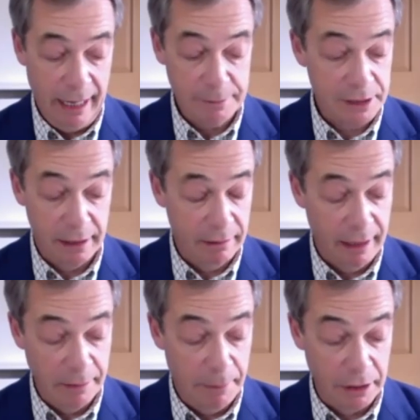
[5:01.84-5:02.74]

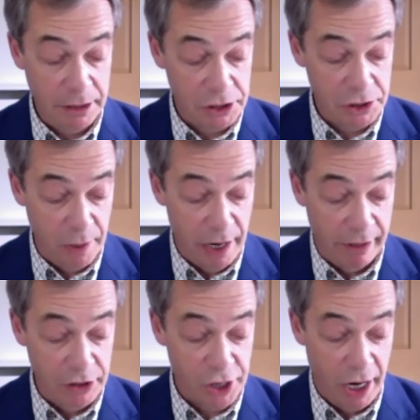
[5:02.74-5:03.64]
Absolutely. The politicians
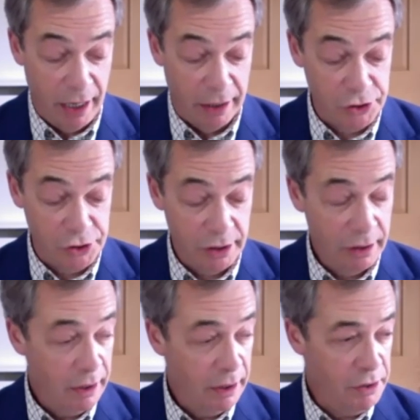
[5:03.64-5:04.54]
were in charge.
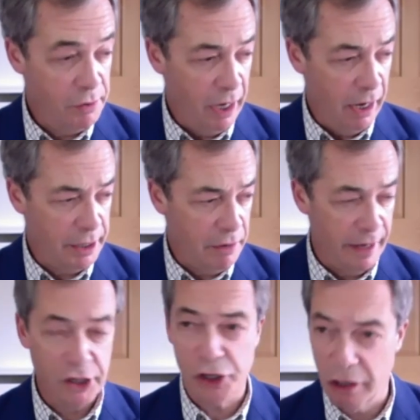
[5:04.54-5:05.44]
You could argue
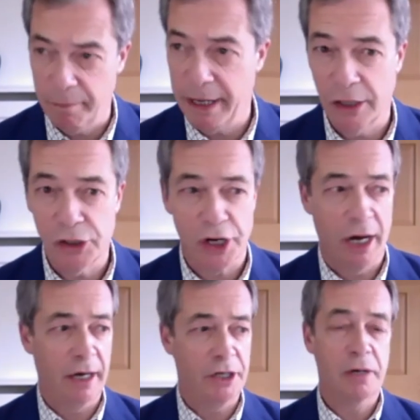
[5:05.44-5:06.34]
they should have been in
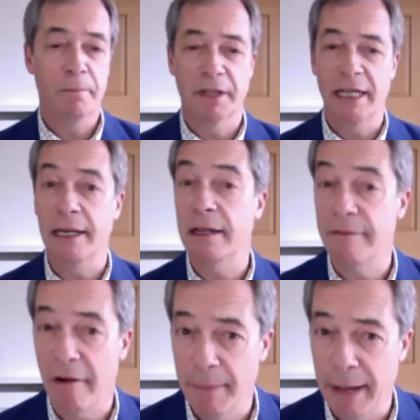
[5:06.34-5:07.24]
charge, but they did
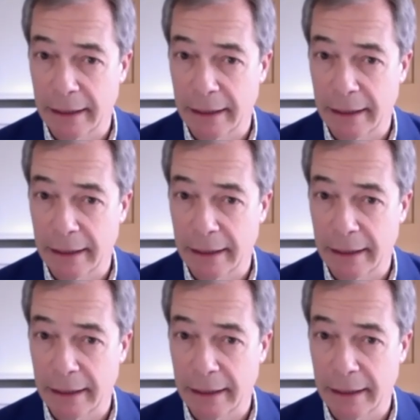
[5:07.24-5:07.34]
it very